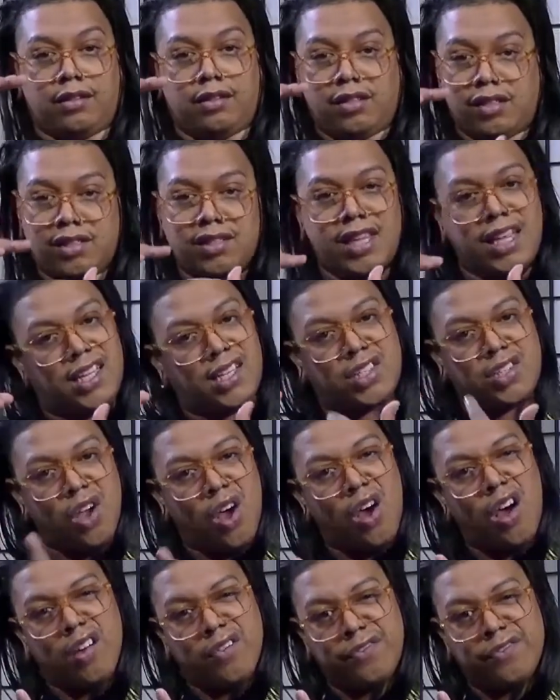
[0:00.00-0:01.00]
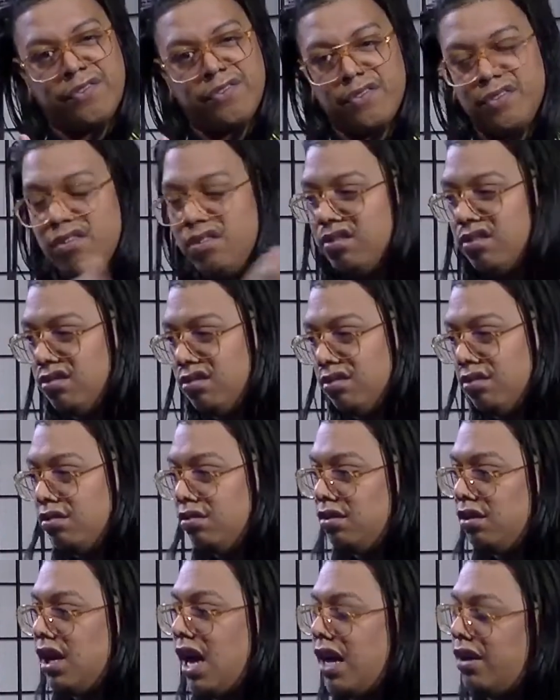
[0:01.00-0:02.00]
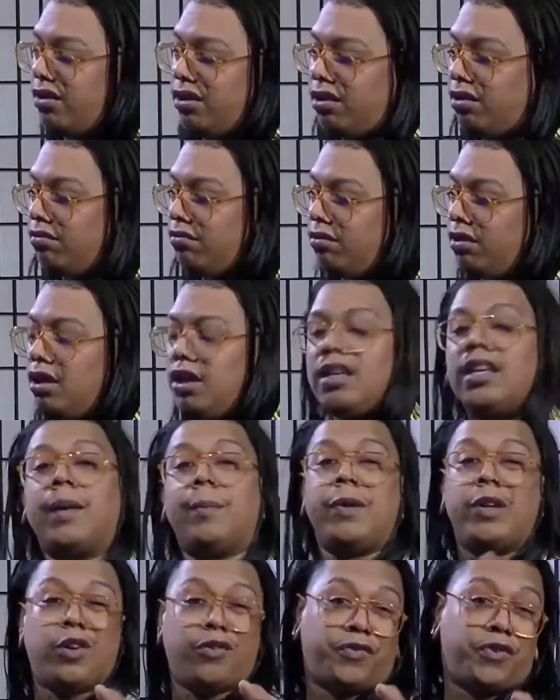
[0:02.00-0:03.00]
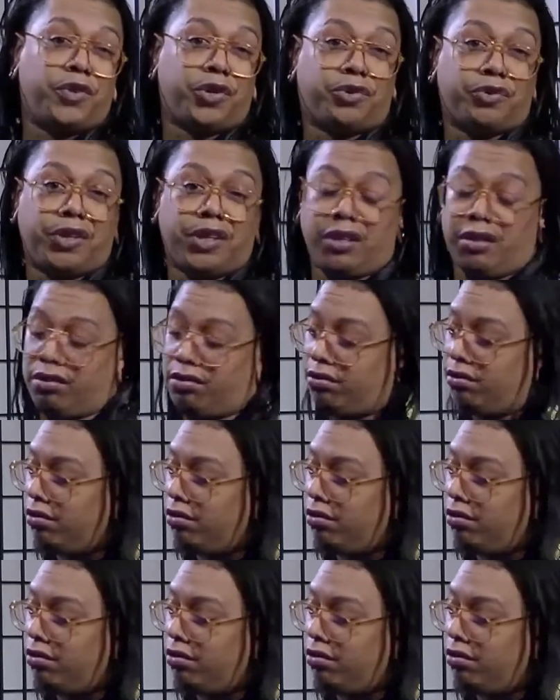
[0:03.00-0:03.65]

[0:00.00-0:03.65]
looks like it's off I don't know. Let me know if you agree.